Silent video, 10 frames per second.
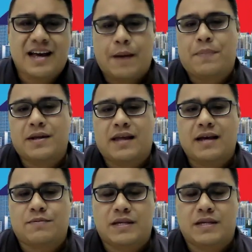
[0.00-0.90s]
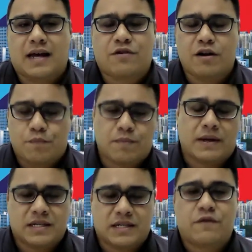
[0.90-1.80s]
Empathize means I try to put
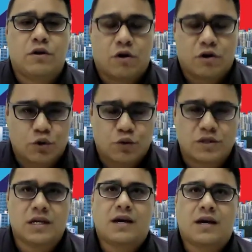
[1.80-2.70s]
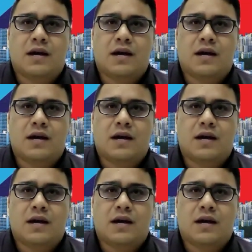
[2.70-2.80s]
myself in your shoes,